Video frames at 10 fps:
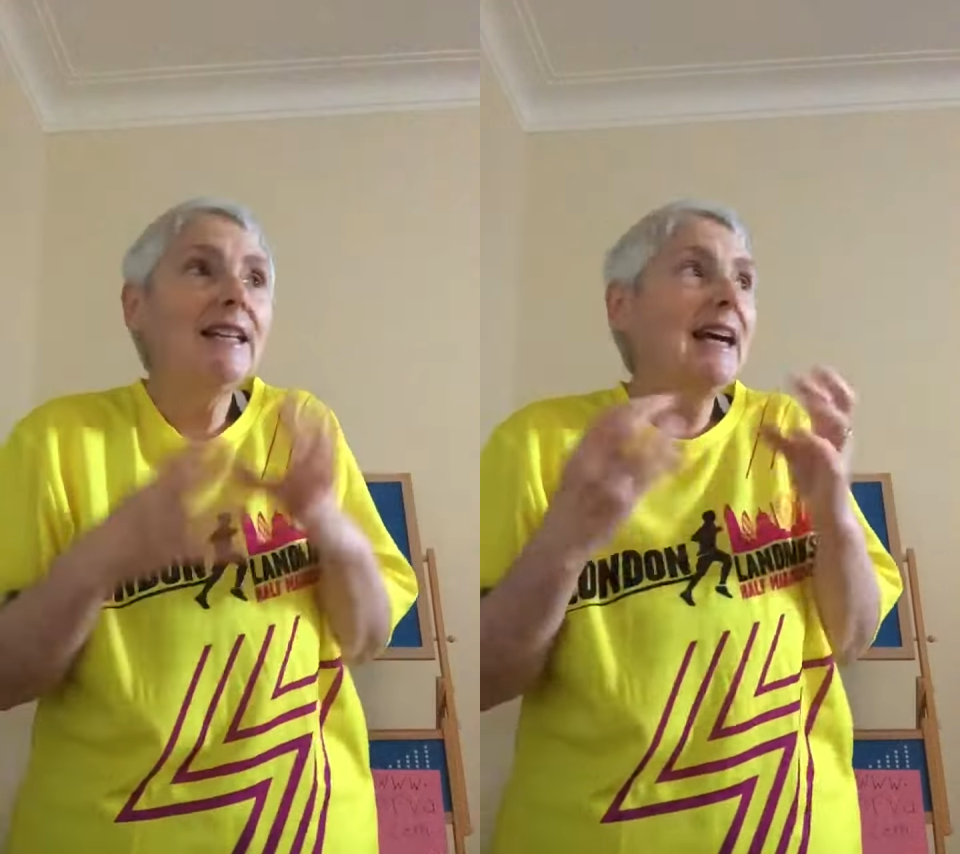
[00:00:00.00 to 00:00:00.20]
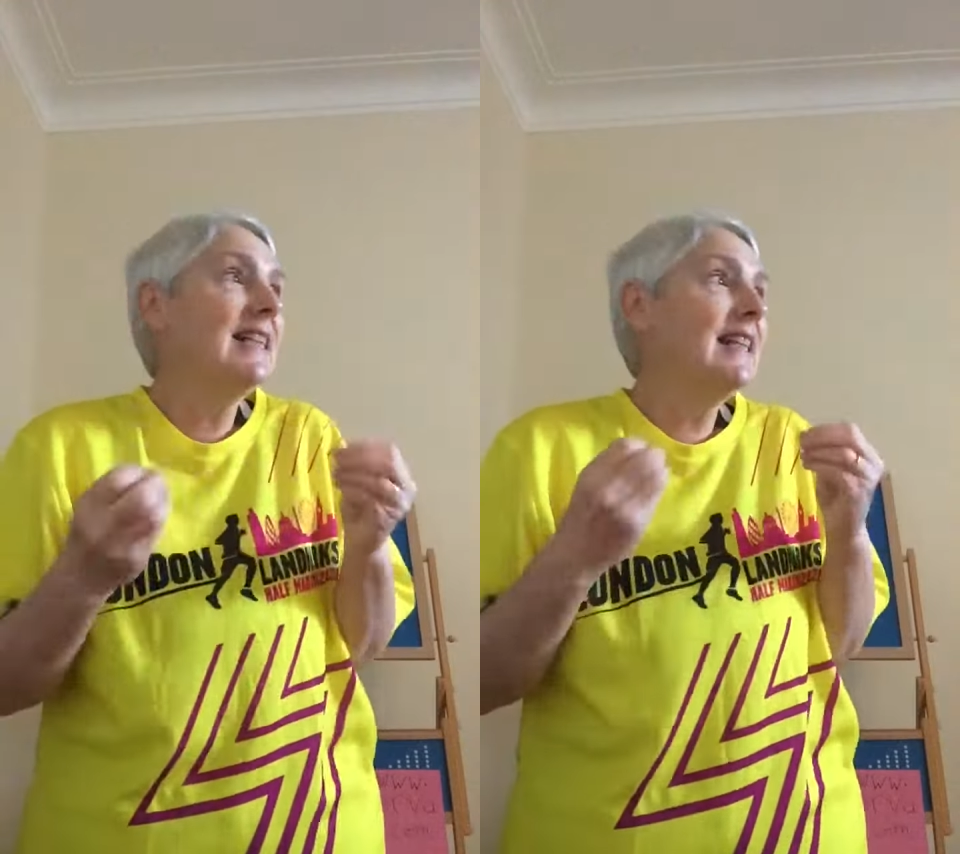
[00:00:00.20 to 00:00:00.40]

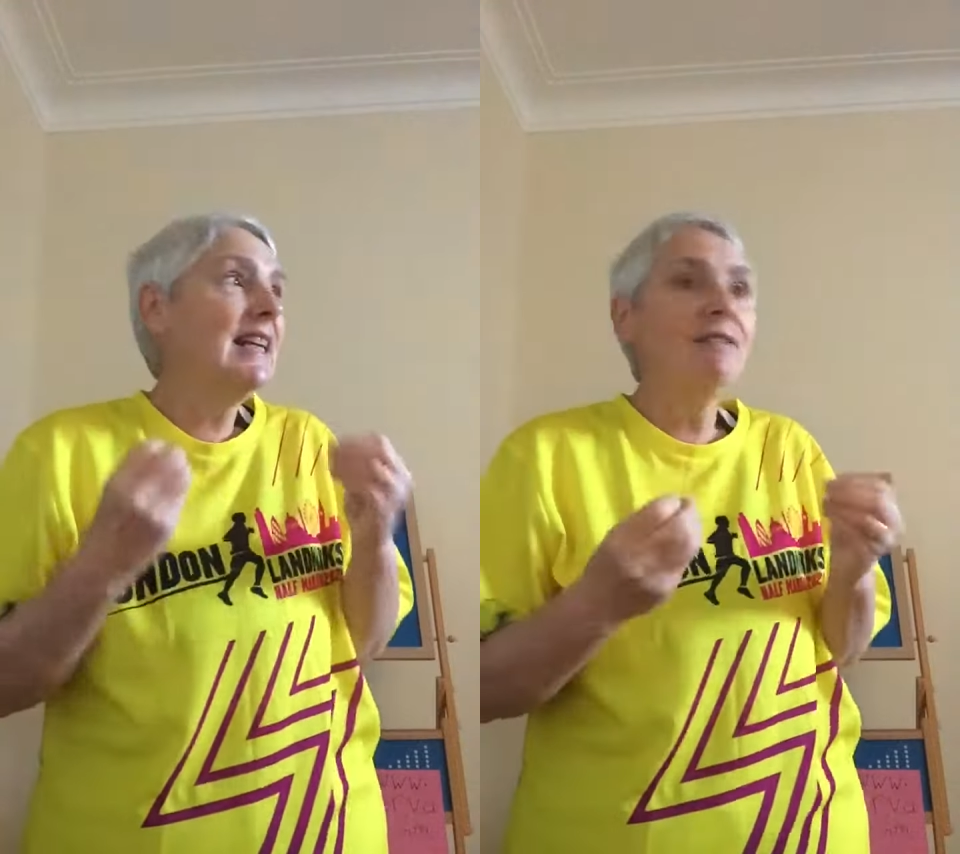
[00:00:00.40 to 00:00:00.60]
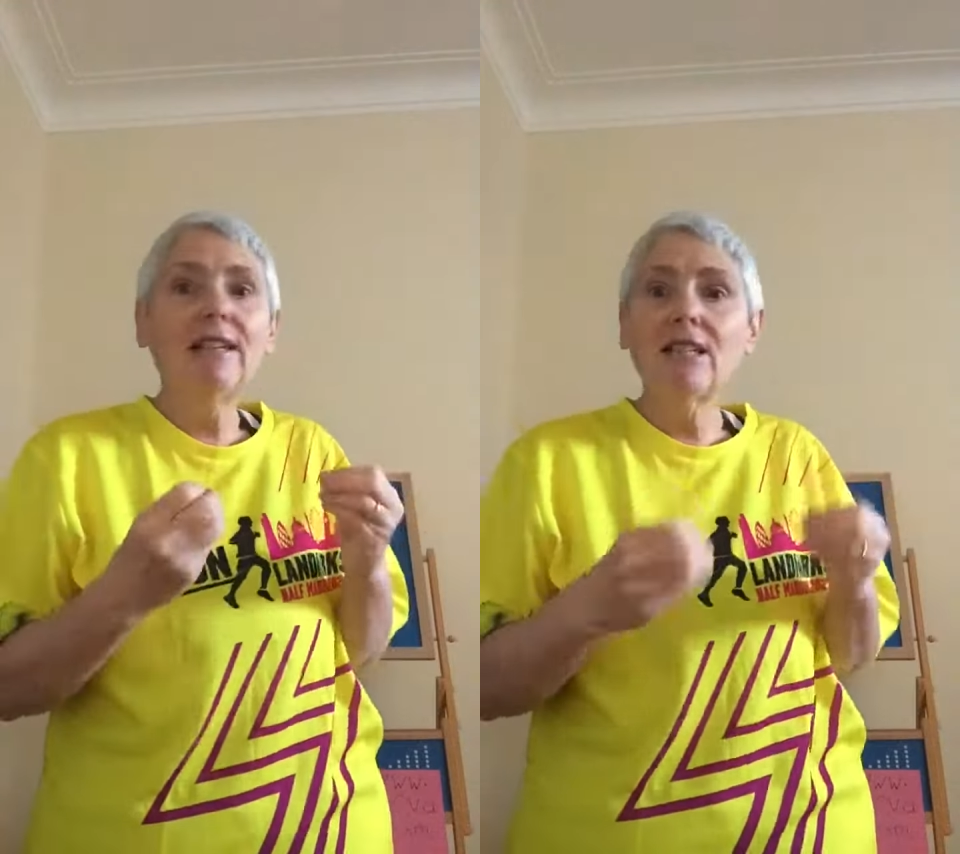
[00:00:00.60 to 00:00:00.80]
The
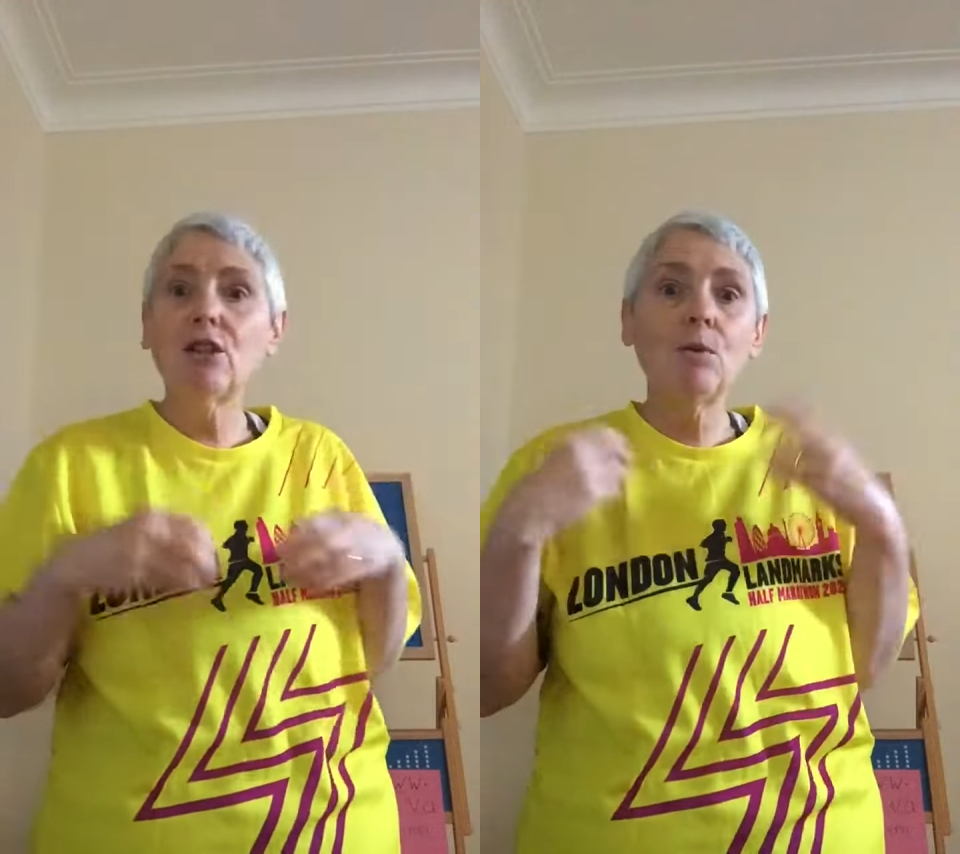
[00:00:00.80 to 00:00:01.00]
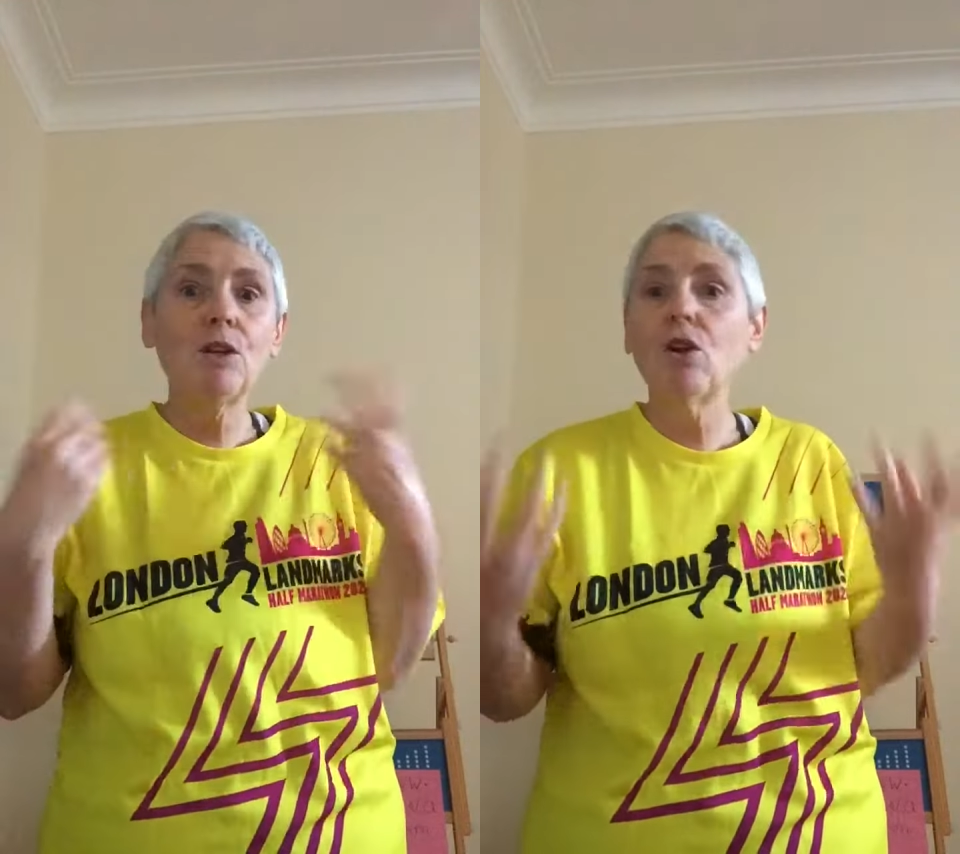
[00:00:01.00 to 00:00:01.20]
idea is
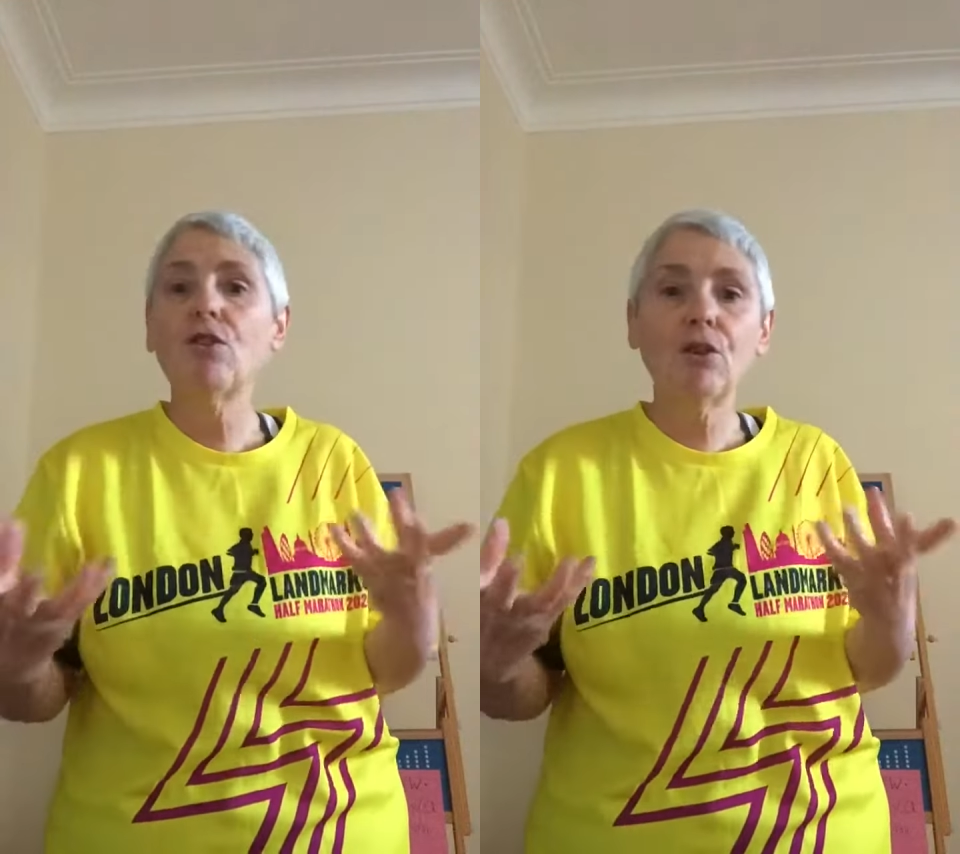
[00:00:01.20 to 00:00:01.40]
that we're not